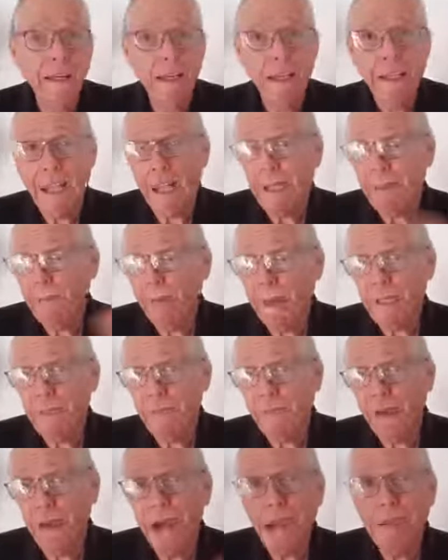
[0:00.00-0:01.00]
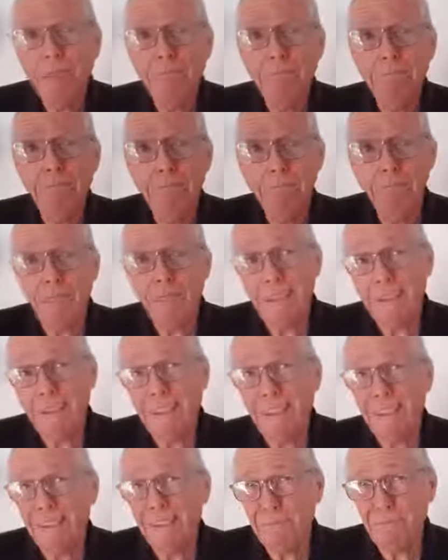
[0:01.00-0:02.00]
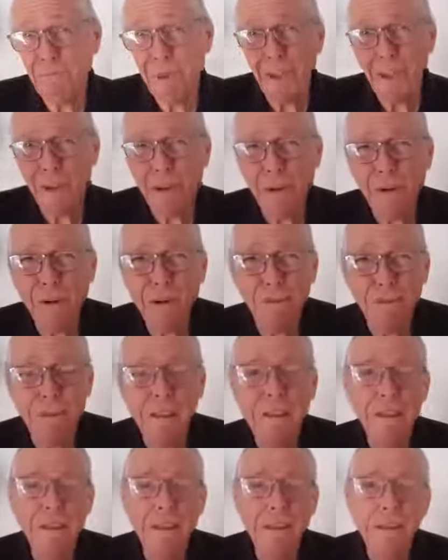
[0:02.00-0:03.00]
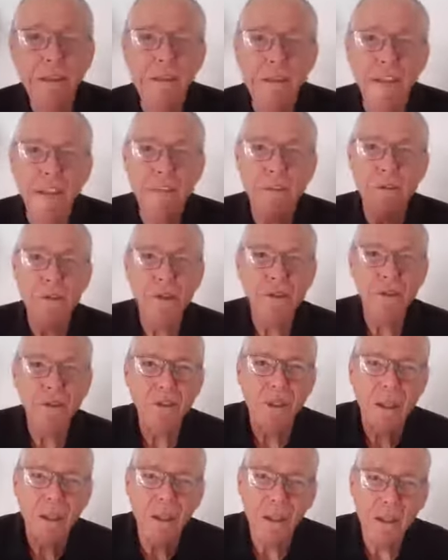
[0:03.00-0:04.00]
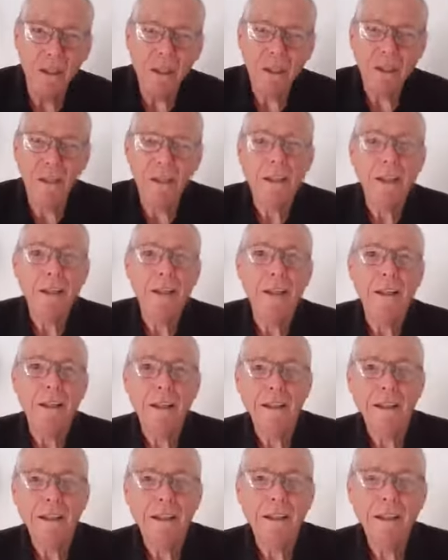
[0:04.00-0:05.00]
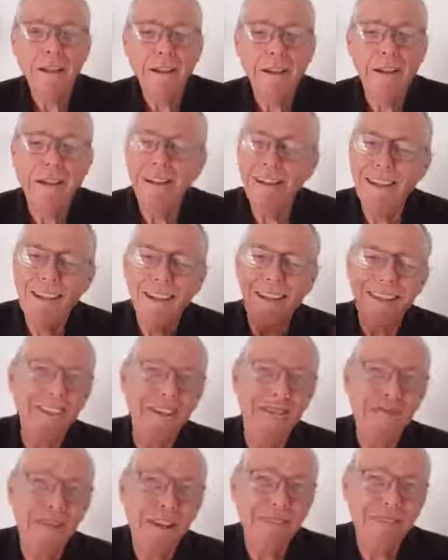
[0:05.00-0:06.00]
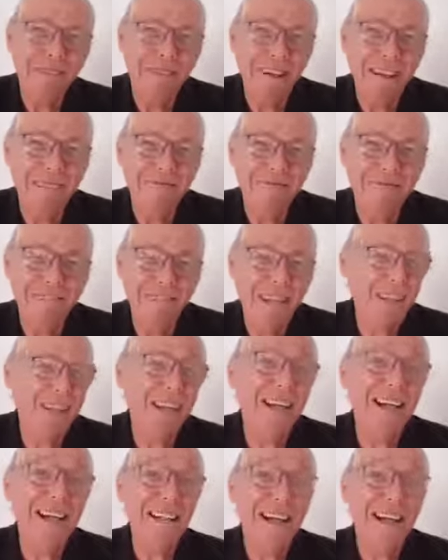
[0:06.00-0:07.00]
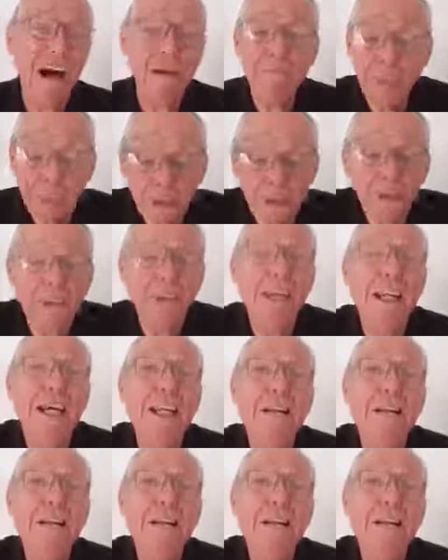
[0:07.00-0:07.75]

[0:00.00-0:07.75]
The other way is fine, but you're pretty old when you get fit to enjoy it. It's not much fun. Look, guys, I'm just talking out